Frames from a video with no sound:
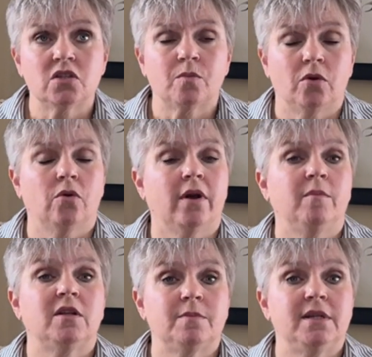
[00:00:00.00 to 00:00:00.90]
a program
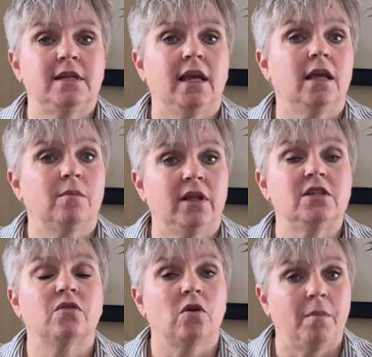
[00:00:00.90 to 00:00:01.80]
that's been taking place
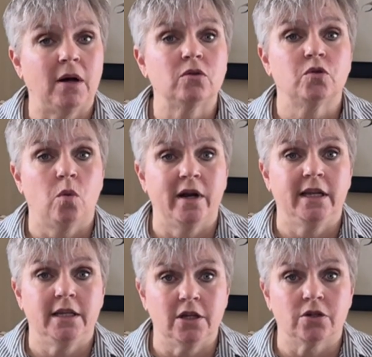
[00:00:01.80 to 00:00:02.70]
for about 20
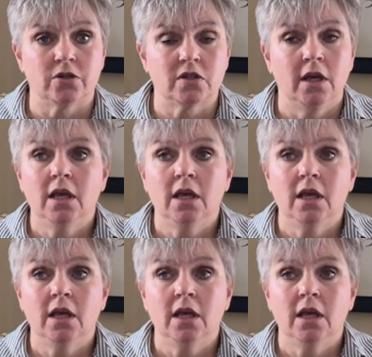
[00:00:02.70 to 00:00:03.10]
years.